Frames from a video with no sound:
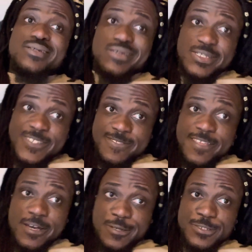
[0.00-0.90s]
It's
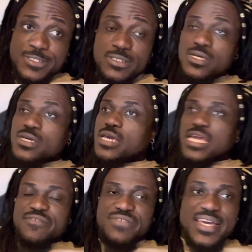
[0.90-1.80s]
niggas.
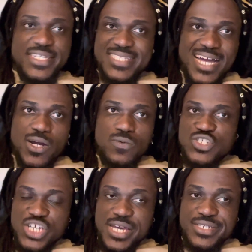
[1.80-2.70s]
And if niggas not going to
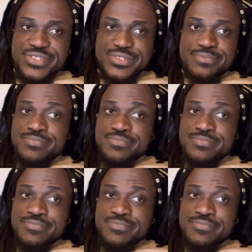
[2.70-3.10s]
change,